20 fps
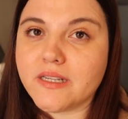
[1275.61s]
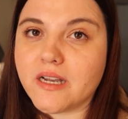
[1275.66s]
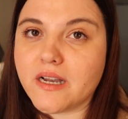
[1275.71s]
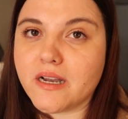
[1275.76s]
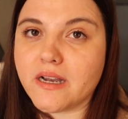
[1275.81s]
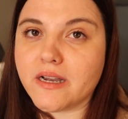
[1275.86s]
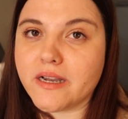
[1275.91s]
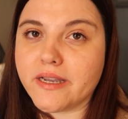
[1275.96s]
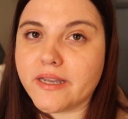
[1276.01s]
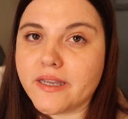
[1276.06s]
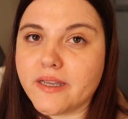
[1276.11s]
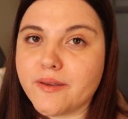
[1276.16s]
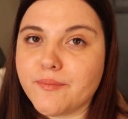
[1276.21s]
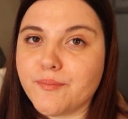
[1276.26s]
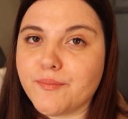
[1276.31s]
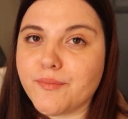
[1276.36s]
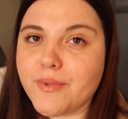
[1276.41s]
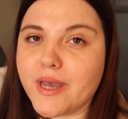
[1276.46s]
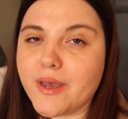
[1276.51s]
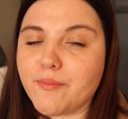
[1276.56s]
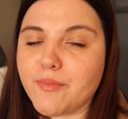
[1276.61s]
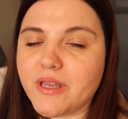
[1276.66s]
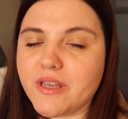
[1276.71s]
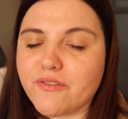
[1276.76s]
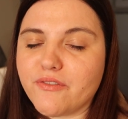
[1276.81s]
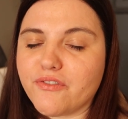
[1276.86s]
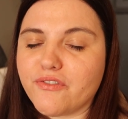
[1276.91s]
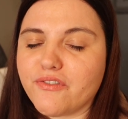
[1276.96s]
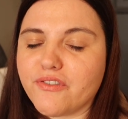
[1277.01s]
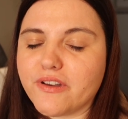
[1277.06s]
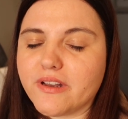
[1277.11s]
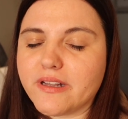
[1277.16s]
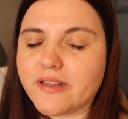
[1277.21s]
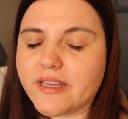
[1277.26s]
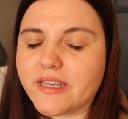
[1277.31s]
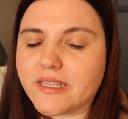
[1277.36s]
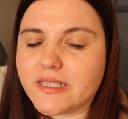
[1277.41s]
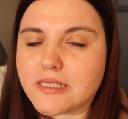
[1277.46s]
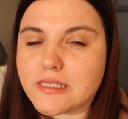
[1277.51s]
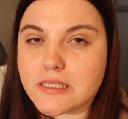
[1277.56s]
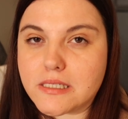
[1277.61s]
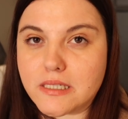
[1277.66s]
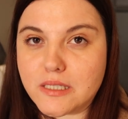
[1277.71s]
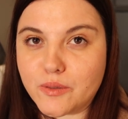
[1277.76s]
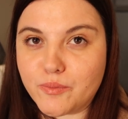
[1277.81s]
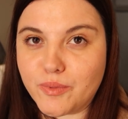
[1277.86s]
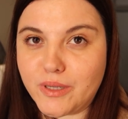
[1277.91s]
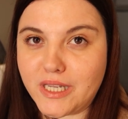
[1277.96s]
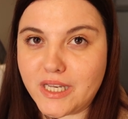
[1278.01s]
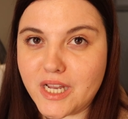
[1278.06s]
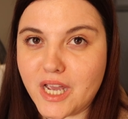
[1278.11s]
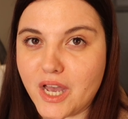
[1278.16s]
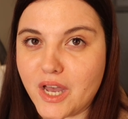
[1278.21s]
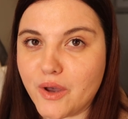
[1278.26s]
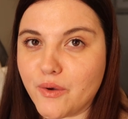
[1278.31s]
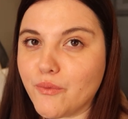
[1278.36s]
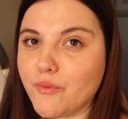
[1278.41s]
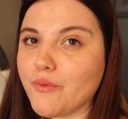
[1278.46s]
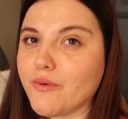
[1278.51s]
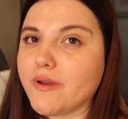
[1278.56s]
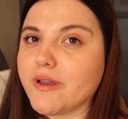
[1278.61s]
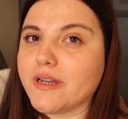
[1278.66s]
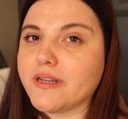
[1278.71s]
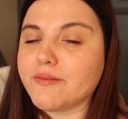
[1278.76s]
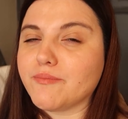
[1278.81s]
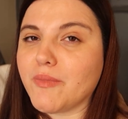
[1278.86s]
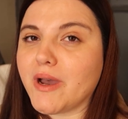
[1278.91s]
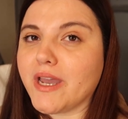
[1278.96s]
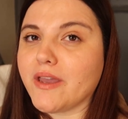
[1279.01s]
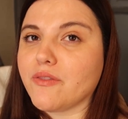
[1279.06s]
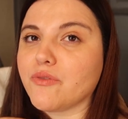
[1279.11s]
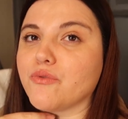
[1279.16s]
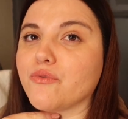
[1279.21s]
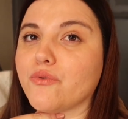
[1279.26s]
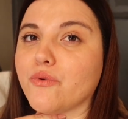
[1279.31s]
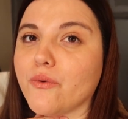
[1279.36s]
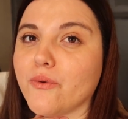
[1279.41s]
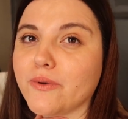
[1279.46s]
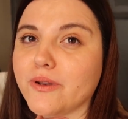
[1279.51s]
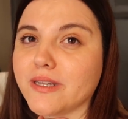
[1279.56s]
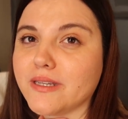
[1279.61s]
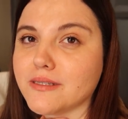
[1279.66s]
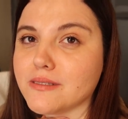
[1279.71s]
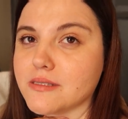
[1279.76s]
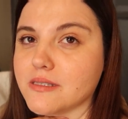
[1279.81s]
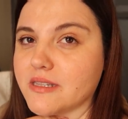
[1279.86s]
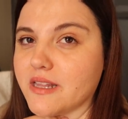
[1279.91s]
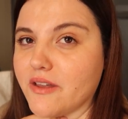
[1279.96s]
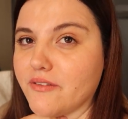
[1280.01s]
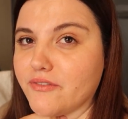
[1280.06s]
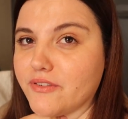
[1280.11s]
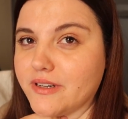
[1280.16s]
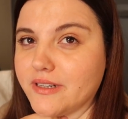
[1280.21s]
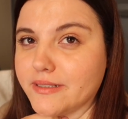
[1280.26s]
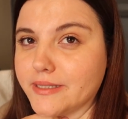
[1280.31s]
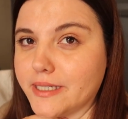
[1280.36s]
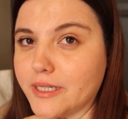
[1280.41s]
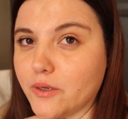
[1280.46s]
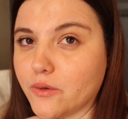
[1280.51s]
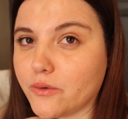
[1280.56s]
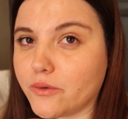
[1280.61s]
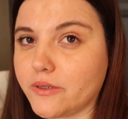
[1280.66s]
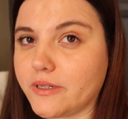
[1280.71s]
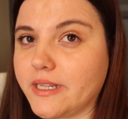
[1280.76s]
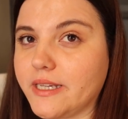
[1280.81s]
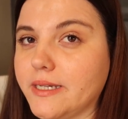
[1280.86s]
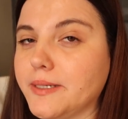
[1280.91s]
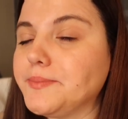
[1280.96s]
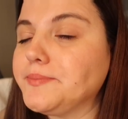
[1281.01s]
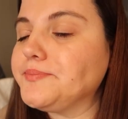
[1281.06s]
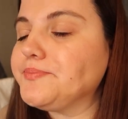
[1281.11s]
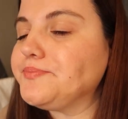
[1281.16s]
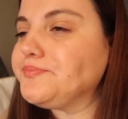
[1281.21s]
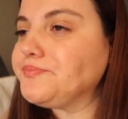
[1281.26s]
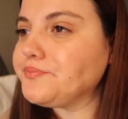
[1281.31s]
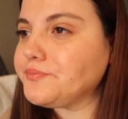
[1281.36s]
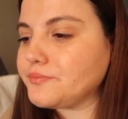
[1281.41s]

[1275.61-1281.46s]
I'm a bit feeling sleepy now, and my throat is definitely hurting